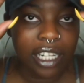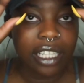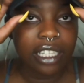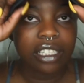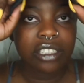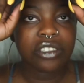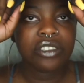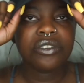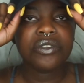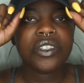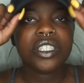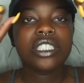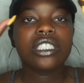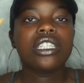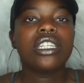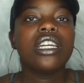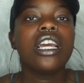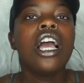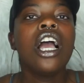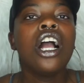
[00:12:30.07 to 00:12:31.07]
Atlanta
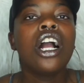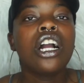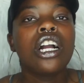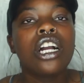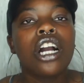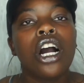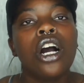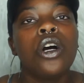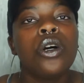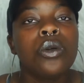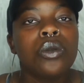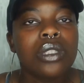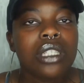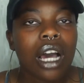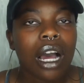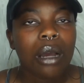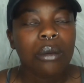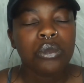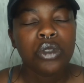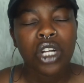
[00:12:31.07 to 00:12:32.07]
University, goes.
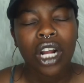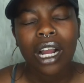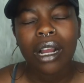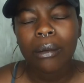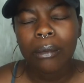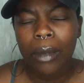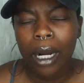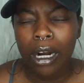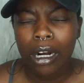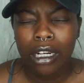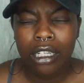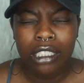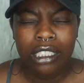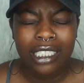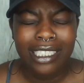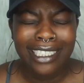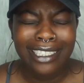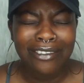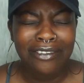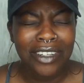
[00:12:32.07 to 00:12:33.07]
I'm trying my
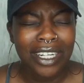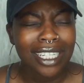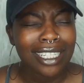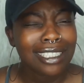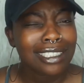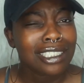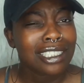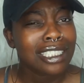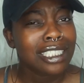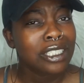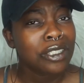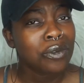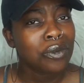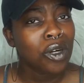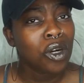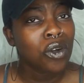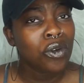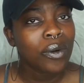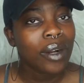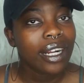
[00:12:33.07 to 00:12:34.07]
hardest to get financially
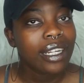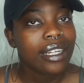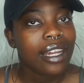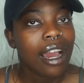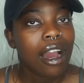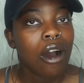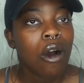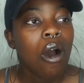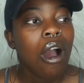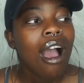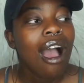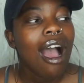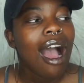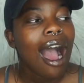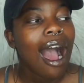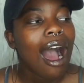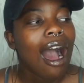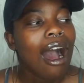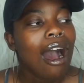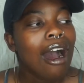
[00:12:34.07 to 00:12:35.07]
enrolled right now,
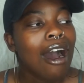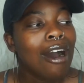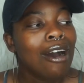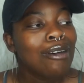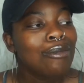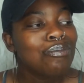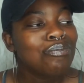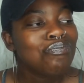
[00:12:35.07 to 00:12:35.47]
so